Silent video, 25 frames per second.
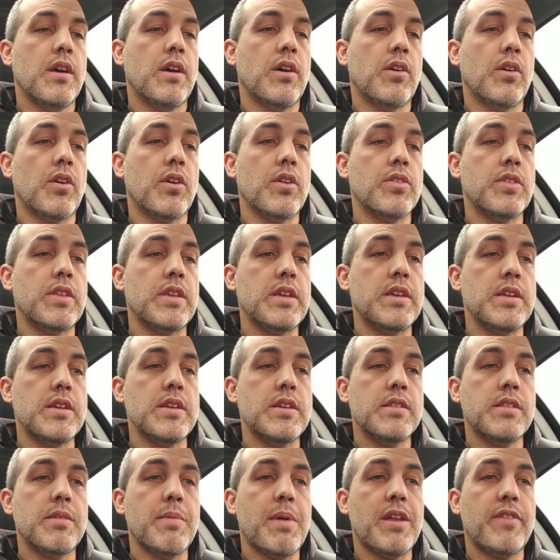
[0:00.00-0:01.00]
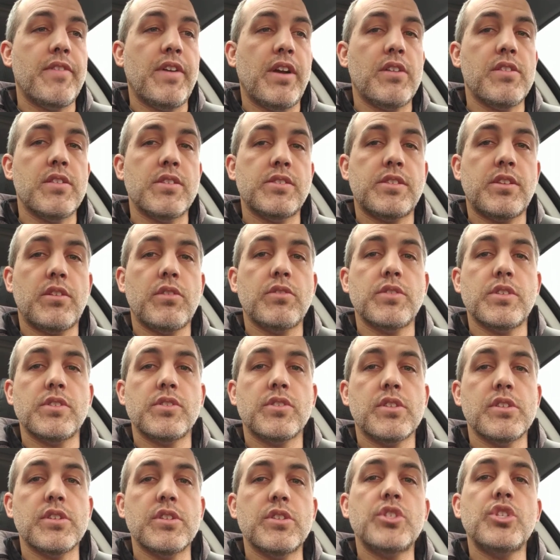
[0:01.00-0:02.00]
are the amount of air in the cylinders
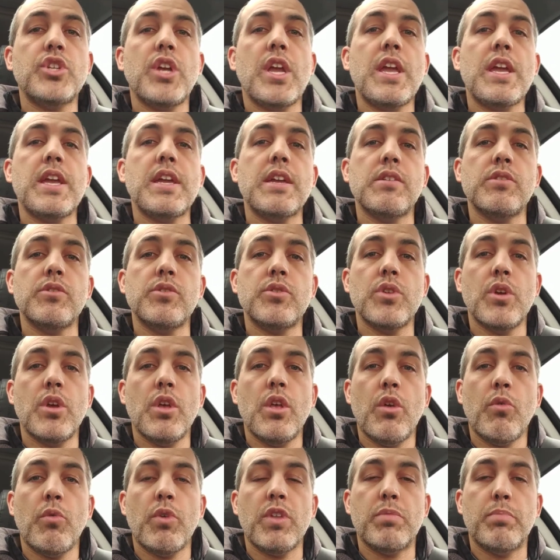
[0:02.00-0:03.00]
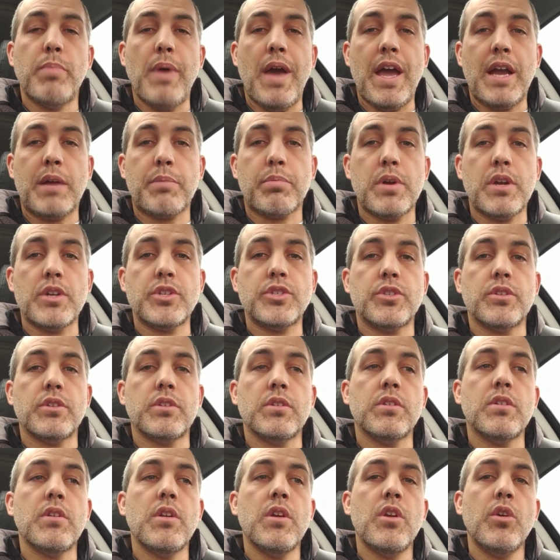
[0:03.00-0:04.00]
is going to change with back
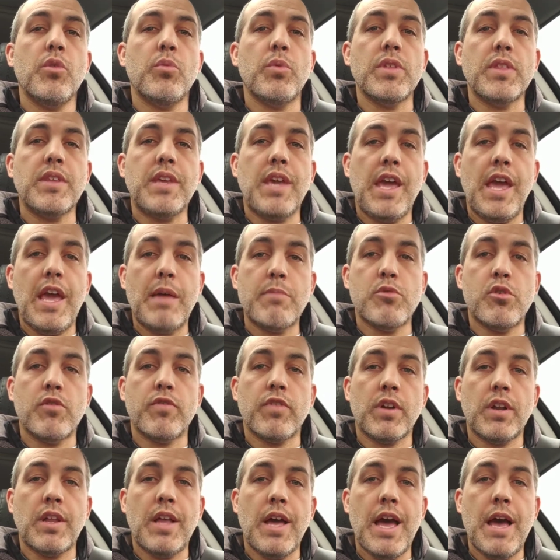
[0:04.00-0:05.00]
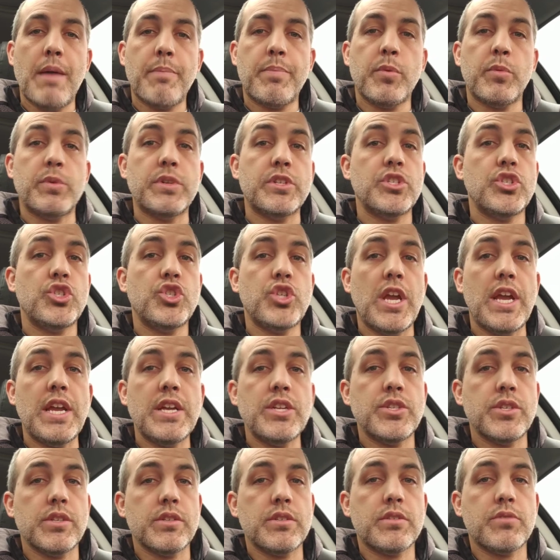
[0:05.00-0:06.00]
pressure, with cam overlap, which
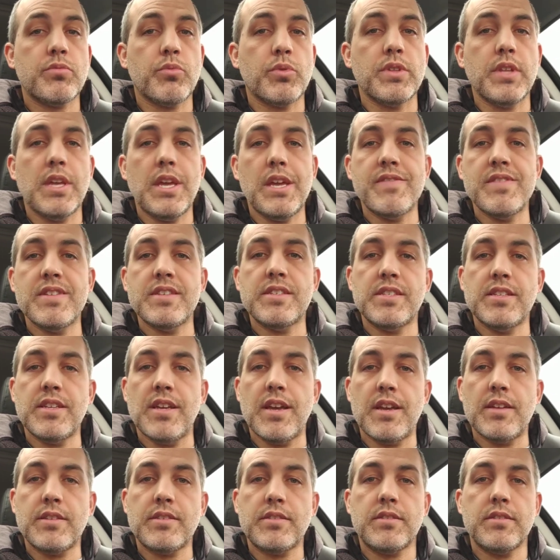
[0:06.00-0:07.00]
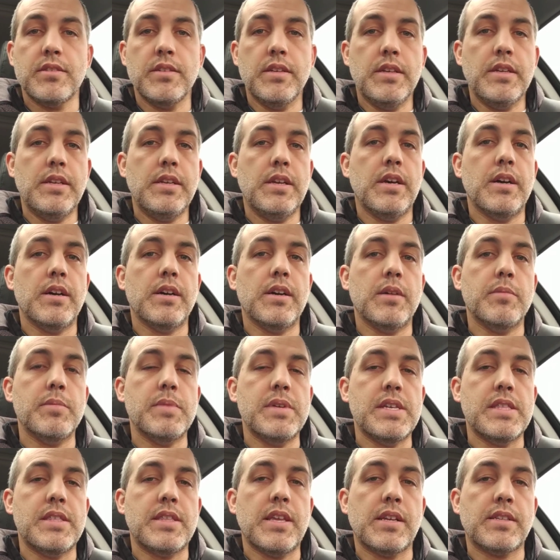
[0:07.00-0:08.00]
changes with AVCS
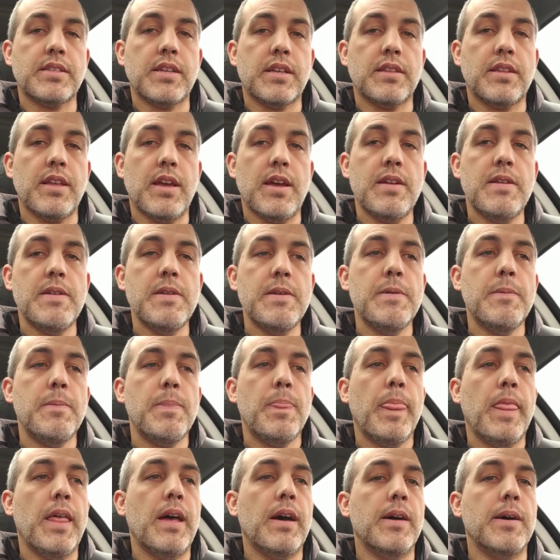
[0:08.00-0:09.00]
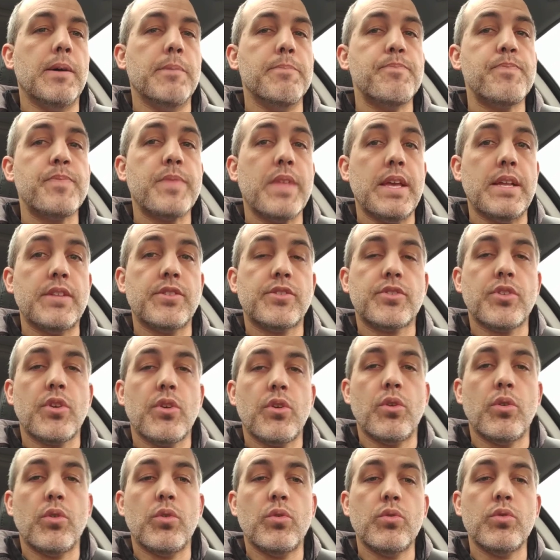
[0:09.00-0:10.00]
and things like that. And
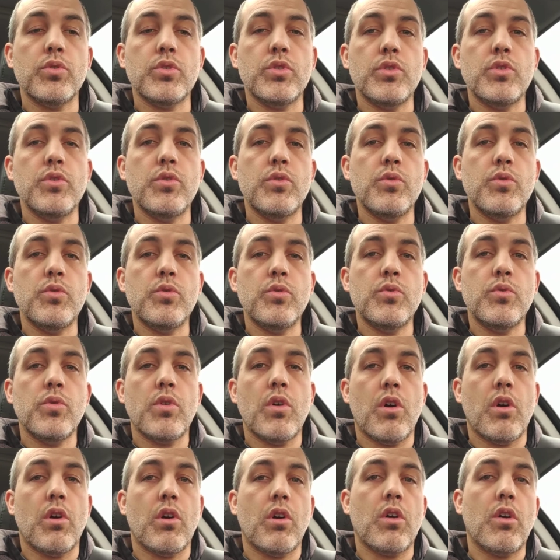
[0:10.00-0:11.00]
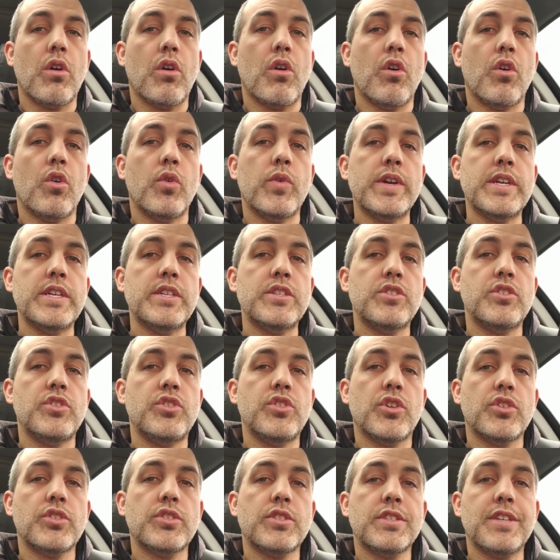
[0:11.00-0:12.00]
so you are always
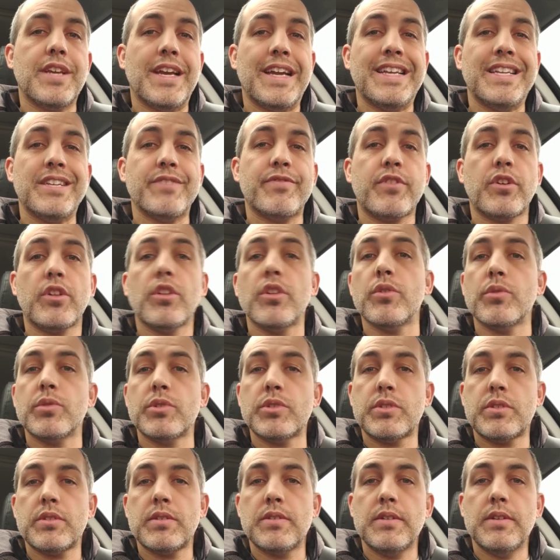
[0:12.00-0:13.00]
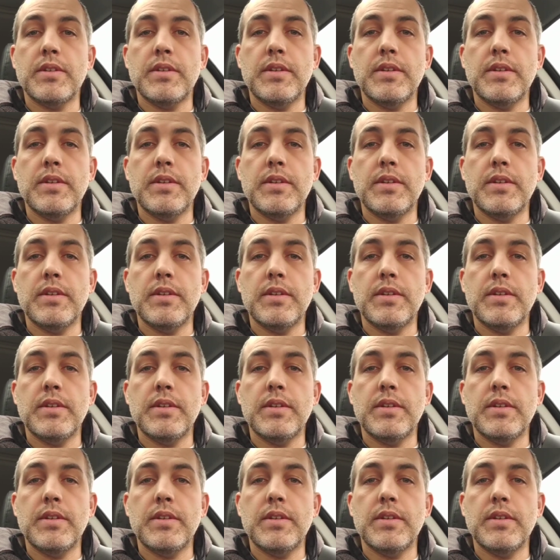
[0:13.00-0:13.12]
just kind of close.